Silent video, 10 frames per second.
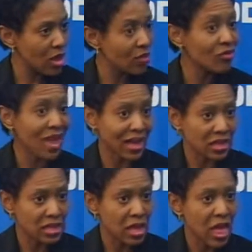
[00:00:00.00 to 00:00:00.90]

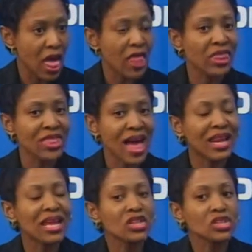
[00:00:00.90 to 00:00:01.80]
effect that
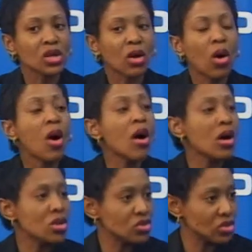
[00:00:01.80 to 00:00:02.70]
has
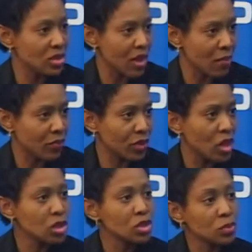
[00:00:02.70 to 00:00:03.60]
caused them
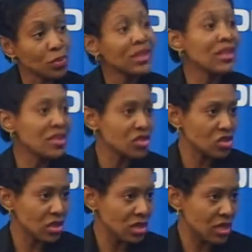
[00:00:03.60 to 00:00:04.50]
to be in
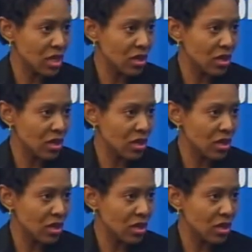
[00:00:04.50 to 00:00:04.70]
this eating